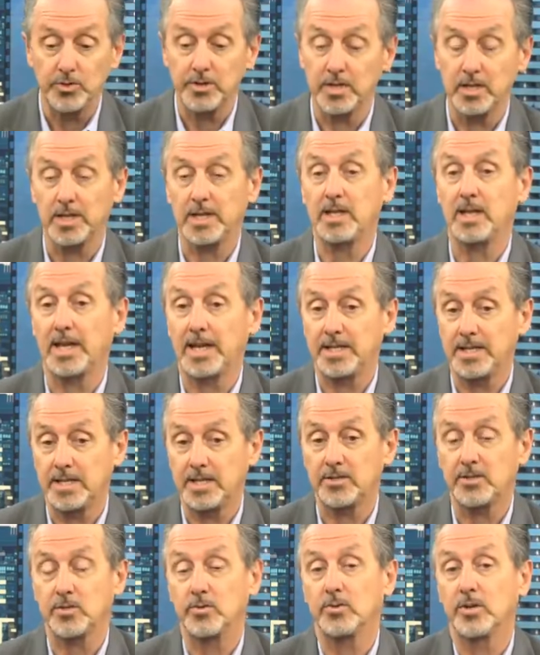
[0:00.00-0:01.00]
usually
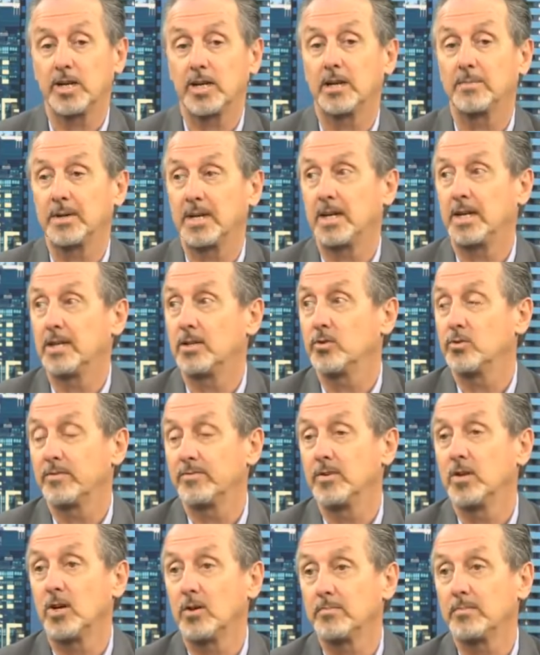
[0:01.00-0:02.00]
ladies who are coming in who
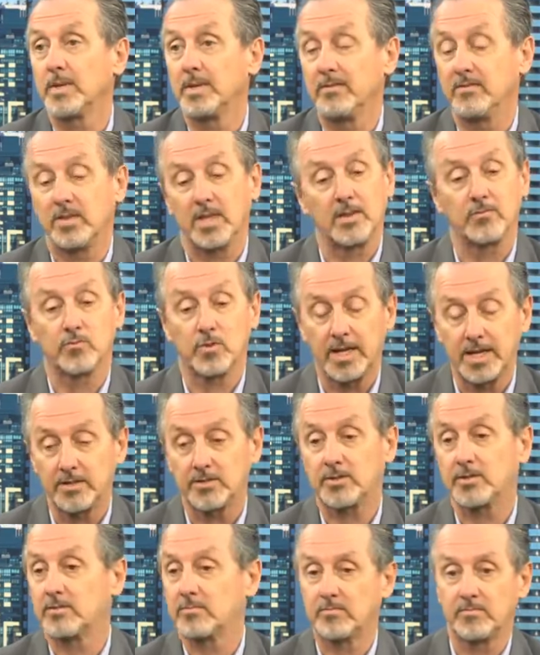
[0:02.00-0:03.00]
have not been, they've
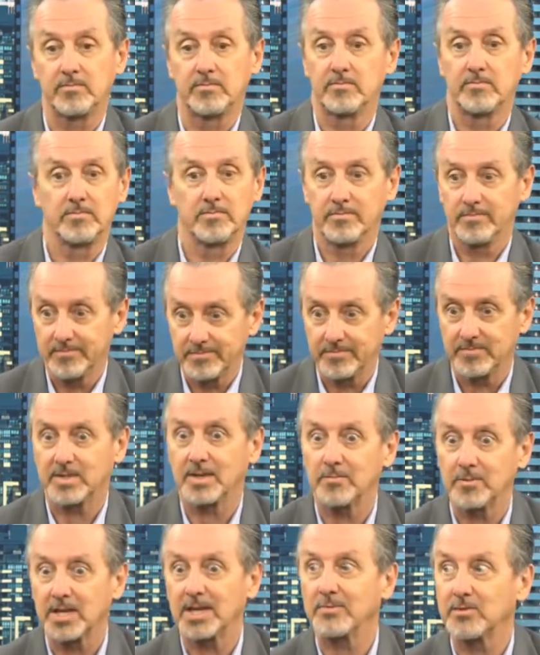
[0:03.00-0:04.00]
raised
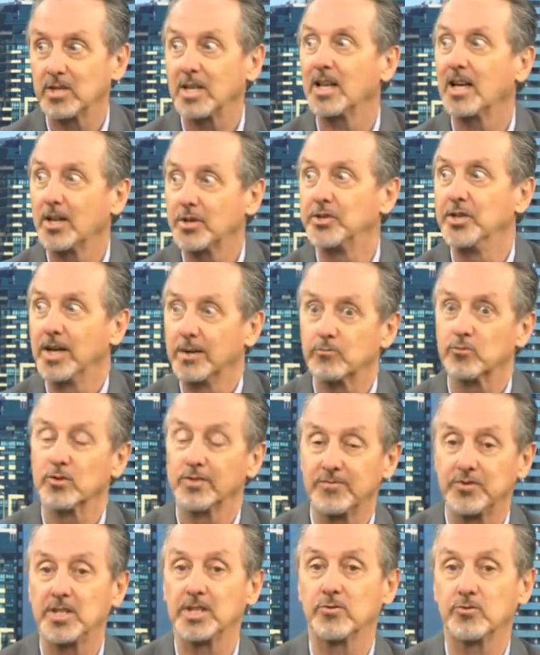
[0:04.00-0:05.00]
sometimes a large number
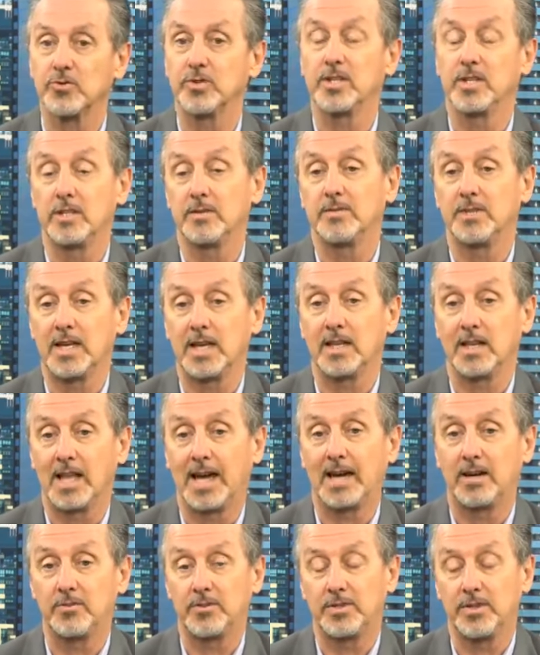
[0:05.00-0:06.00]
of children and
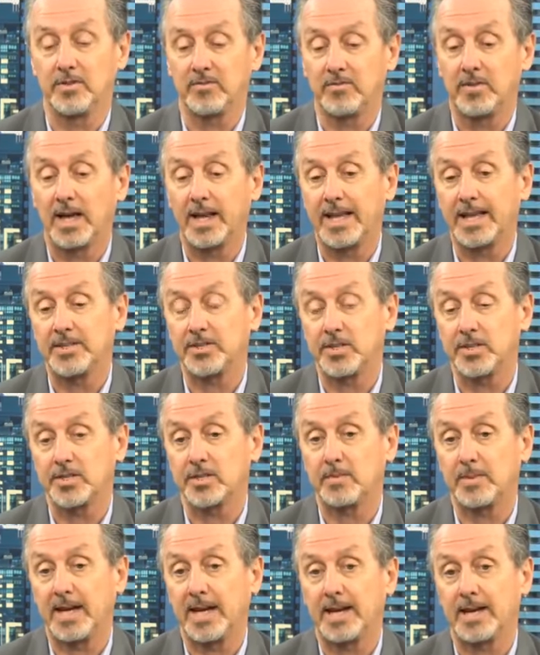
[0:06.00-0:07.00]
allowed their finances
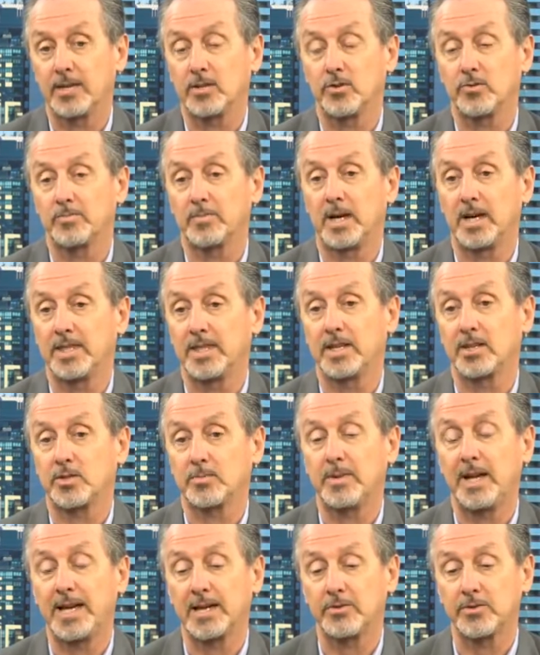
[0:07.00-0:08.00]
to be handled by their
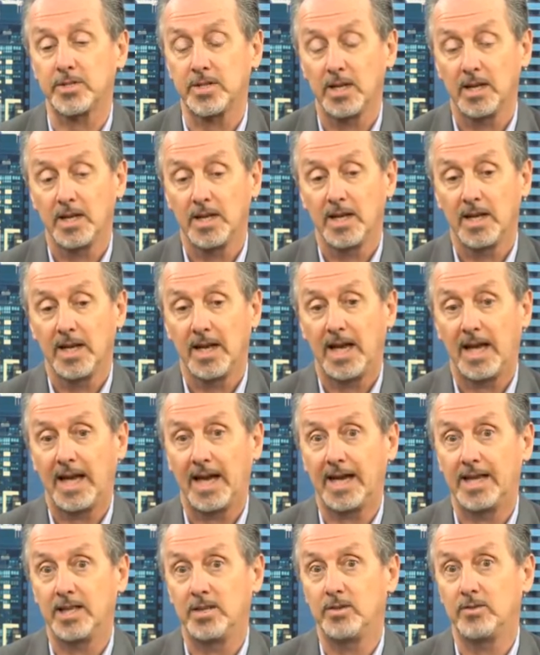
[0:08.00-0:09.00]
spouse.
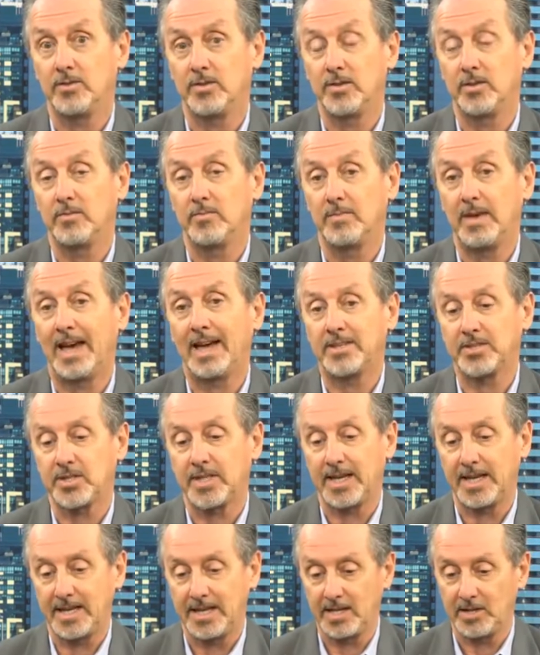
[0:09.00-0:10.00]
And as
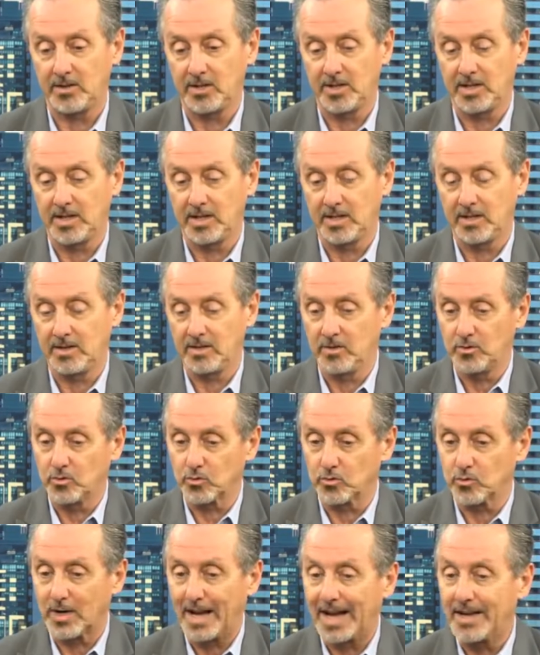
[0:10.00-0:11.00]
they
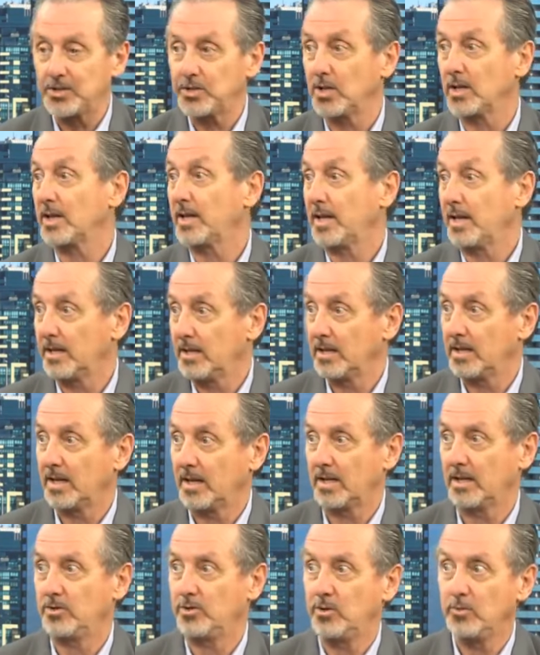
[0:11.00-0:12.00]
gradually
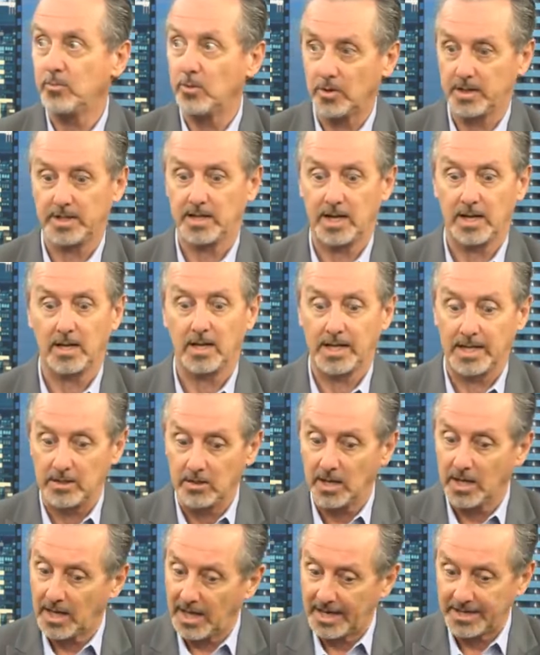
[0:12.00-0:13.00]
as you point out, Lynn,
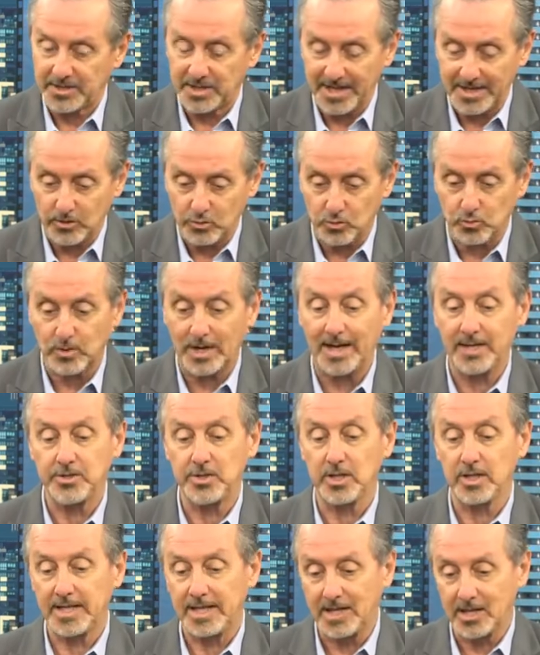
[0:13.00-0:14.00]
as they
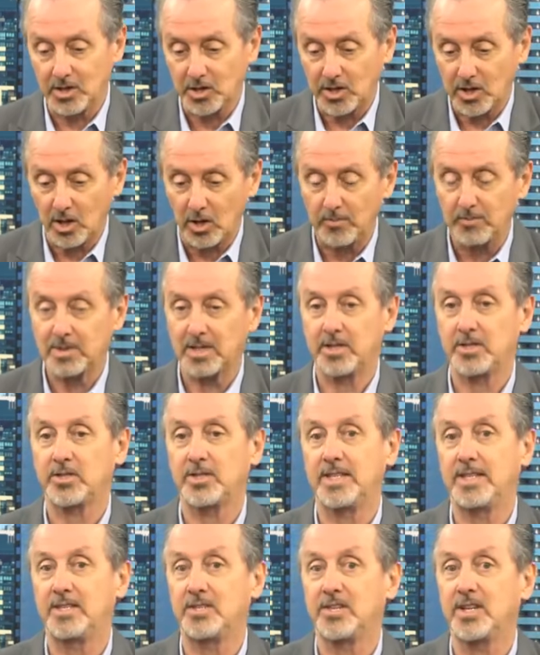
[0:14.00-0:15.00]
gradually accomplish
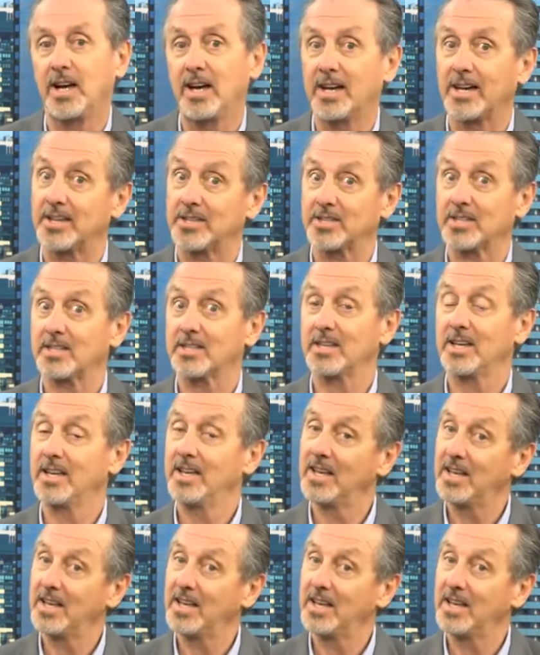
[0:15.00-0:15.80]
these tasks,